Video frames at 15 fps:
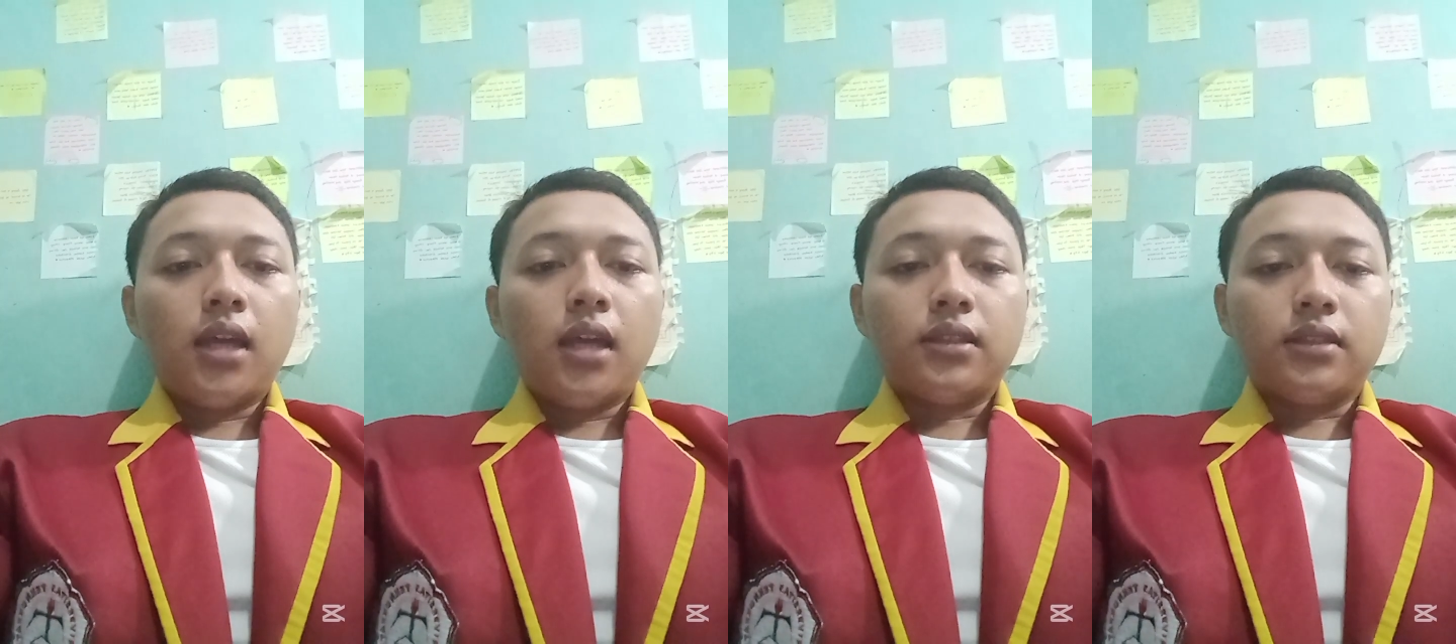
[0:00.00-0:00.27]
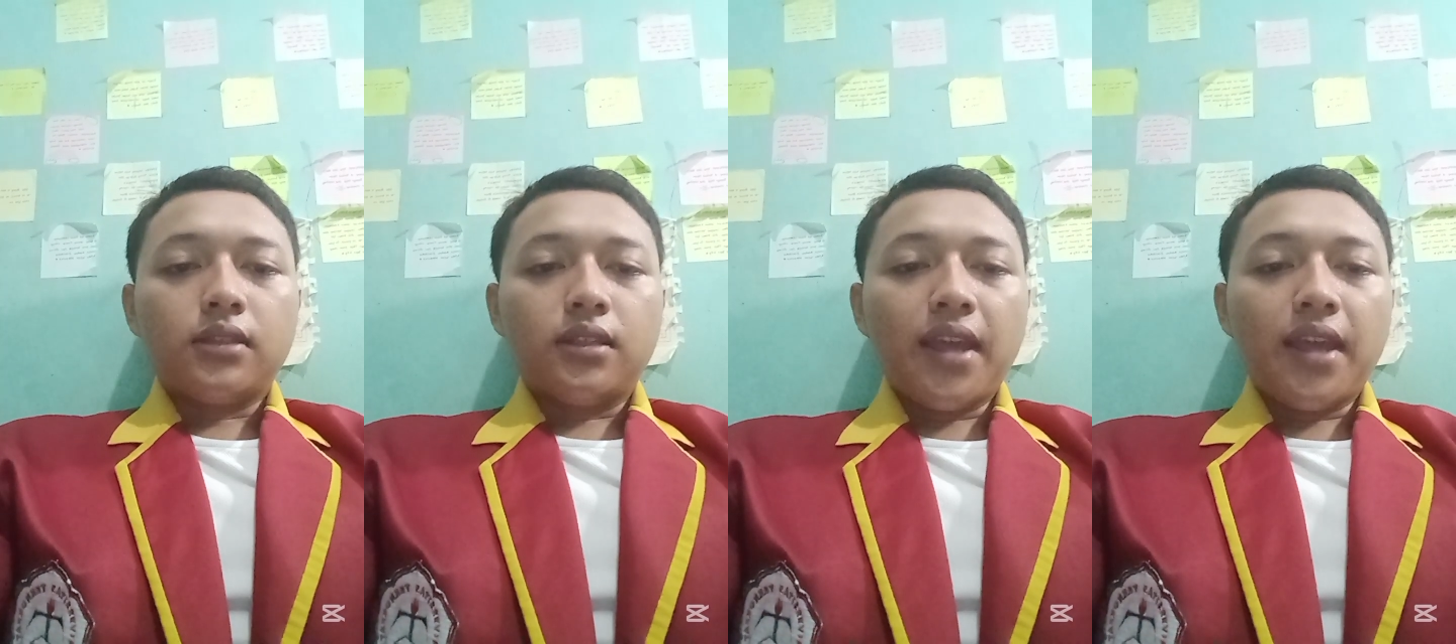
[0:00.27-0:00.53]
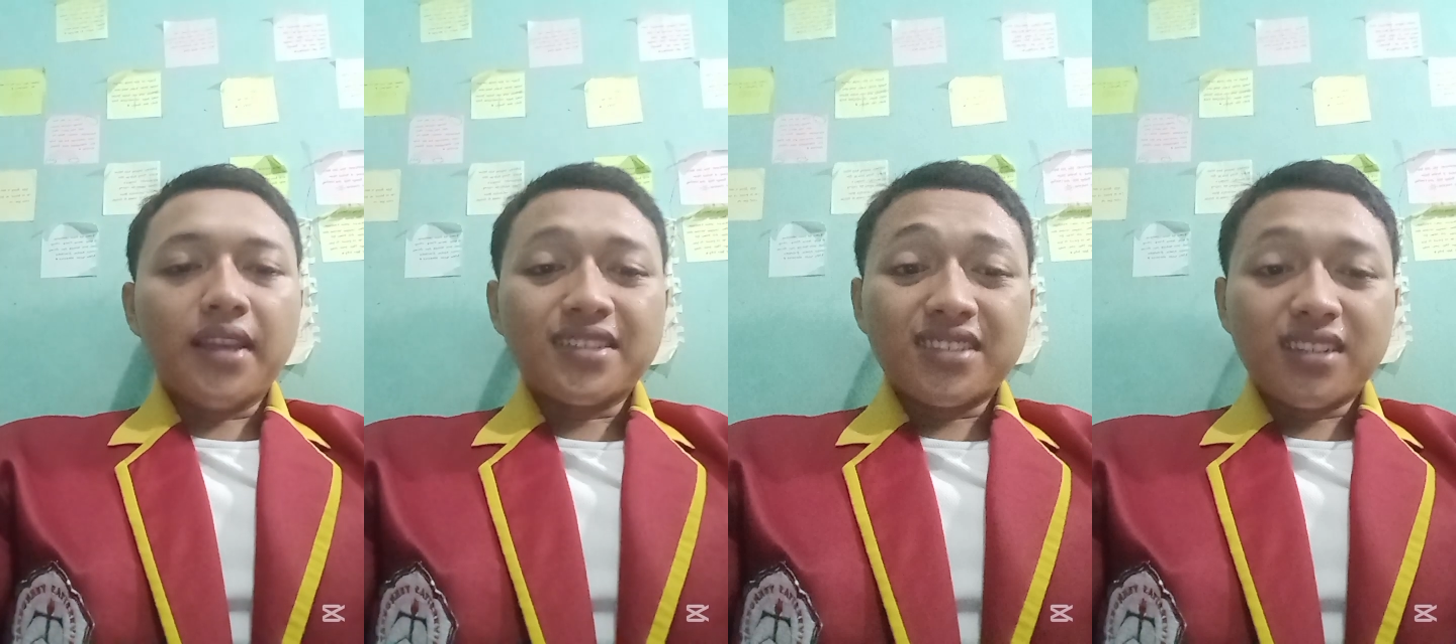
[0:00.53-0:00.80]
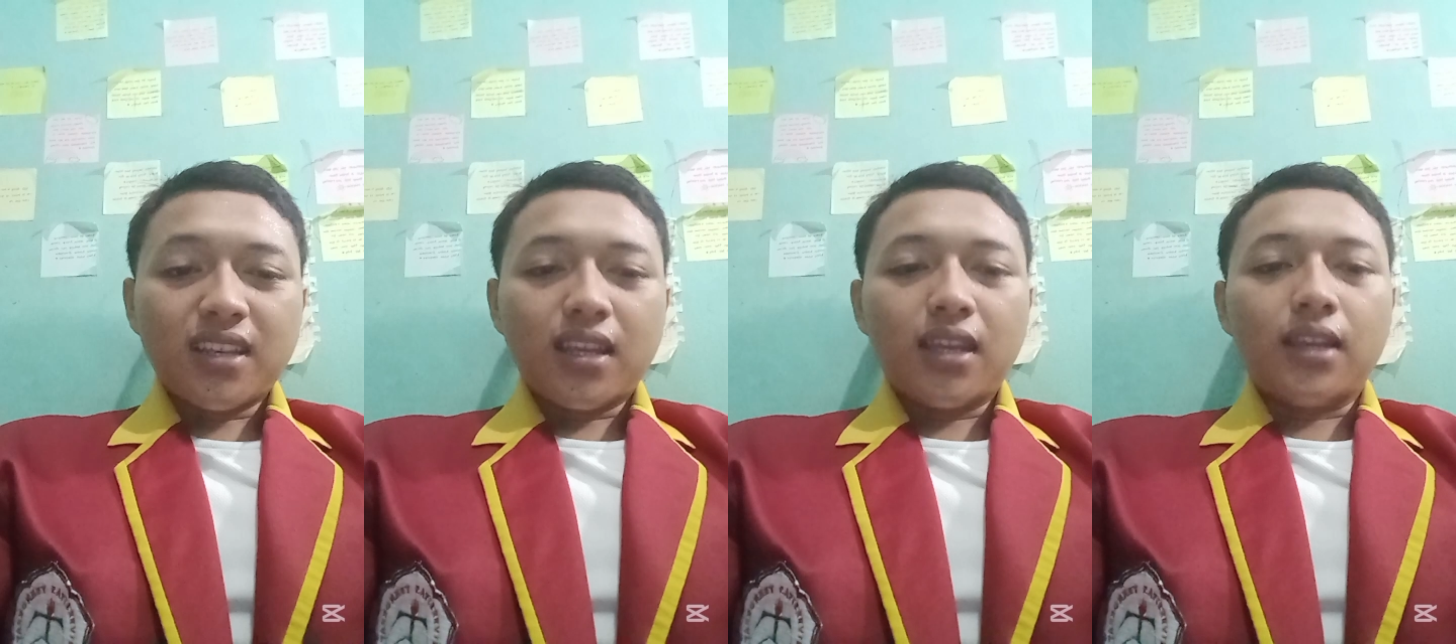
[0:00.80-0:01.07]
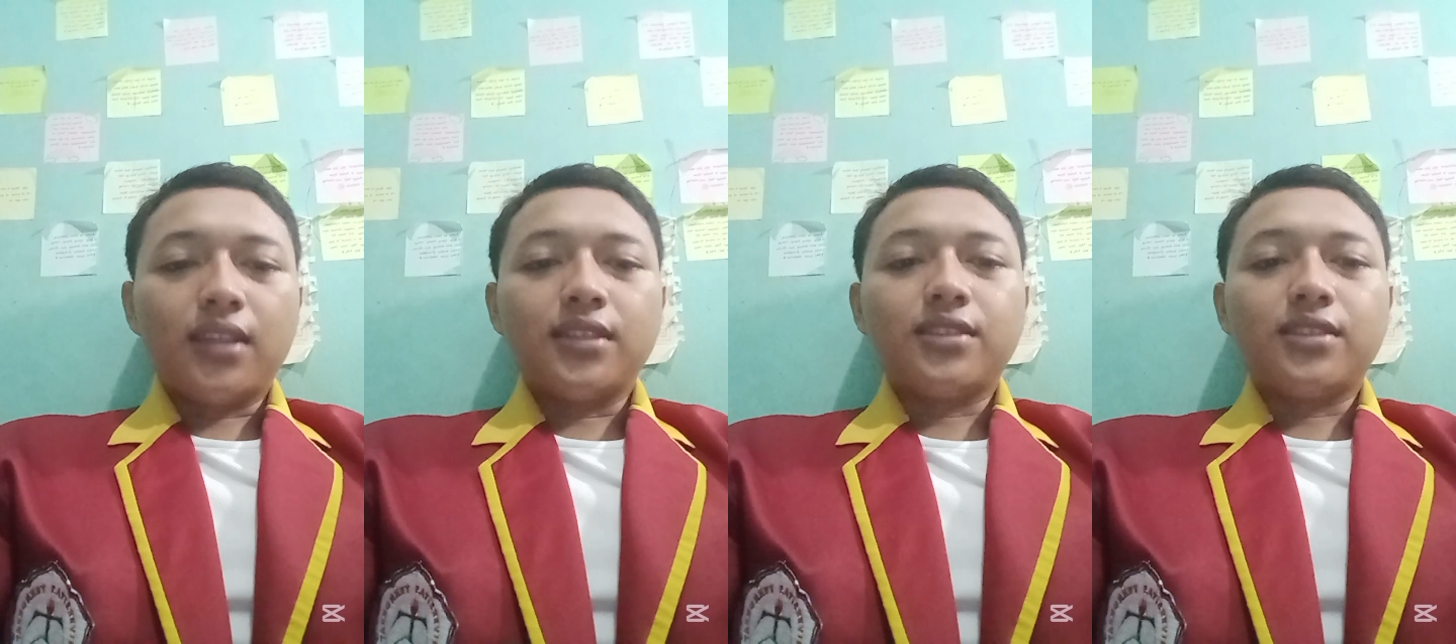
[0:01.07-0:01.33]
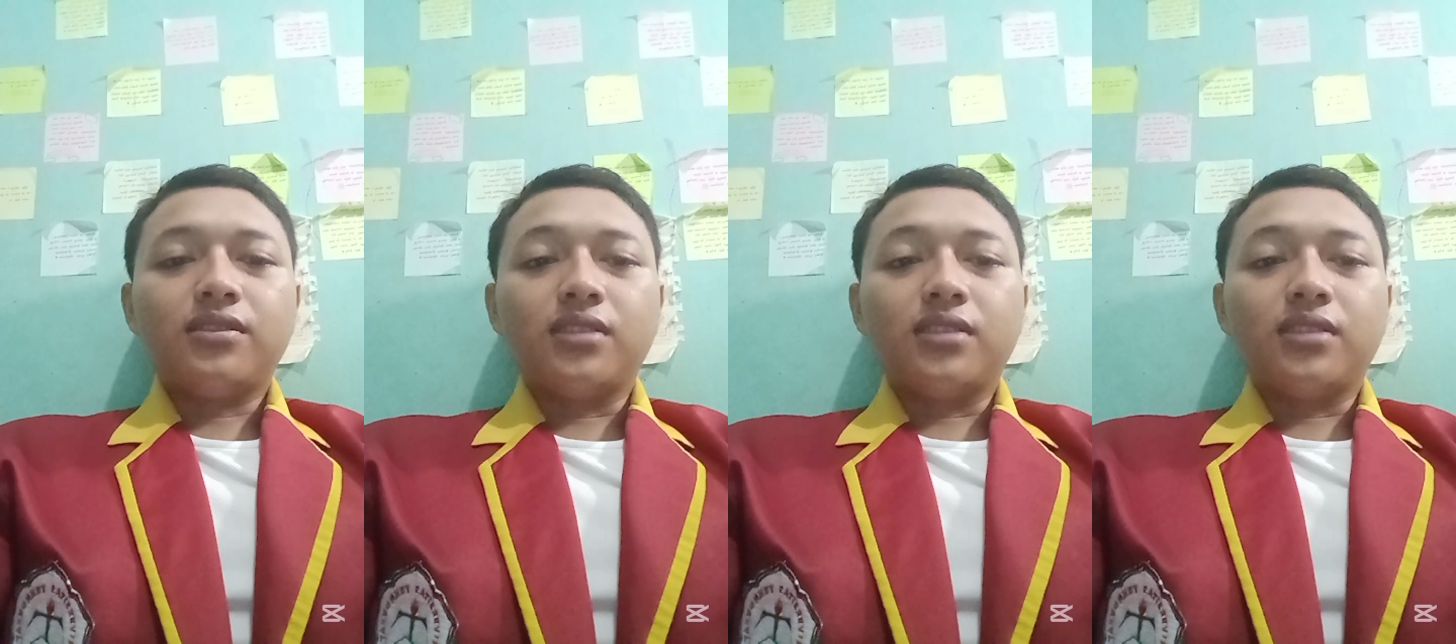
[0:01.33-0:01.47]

The next is